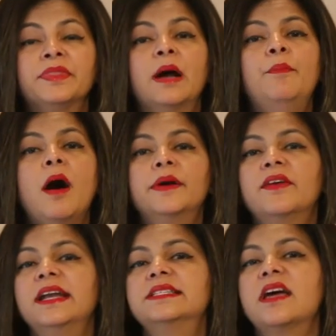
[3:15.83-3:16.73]
Now,
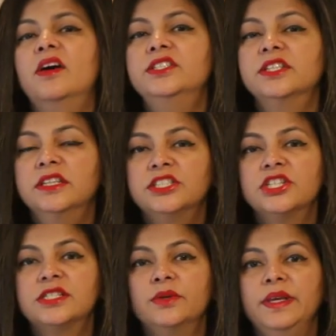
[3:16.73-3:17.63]
pomegranates are
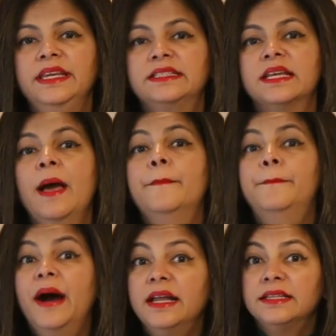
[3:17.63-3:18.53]
delicious to eat,
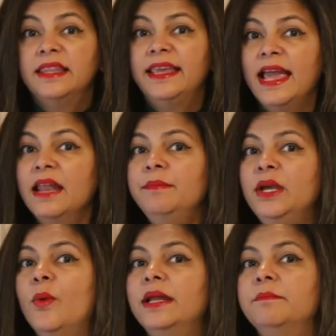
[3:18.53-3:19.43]
but they can be
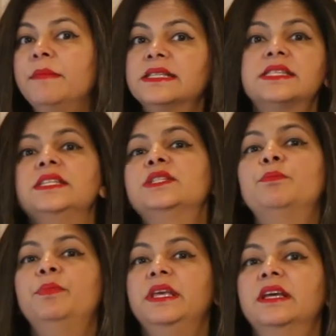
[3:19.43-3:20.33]
quite messy to
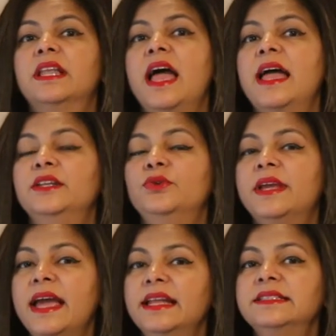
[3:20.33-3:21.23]
peel and you
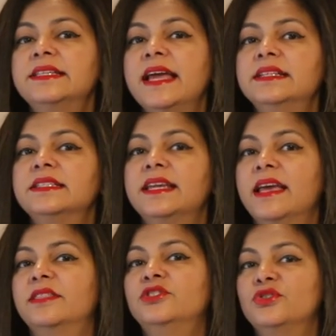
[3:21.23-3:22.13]
can tend to
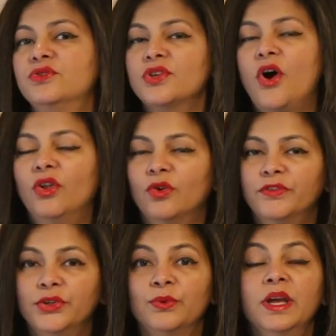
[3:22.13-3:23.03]
get the juice all
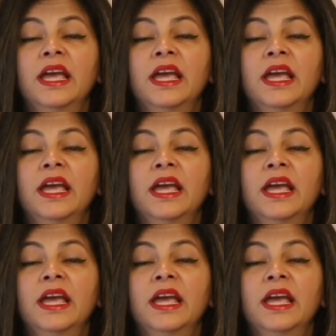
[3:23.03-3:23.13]
over you.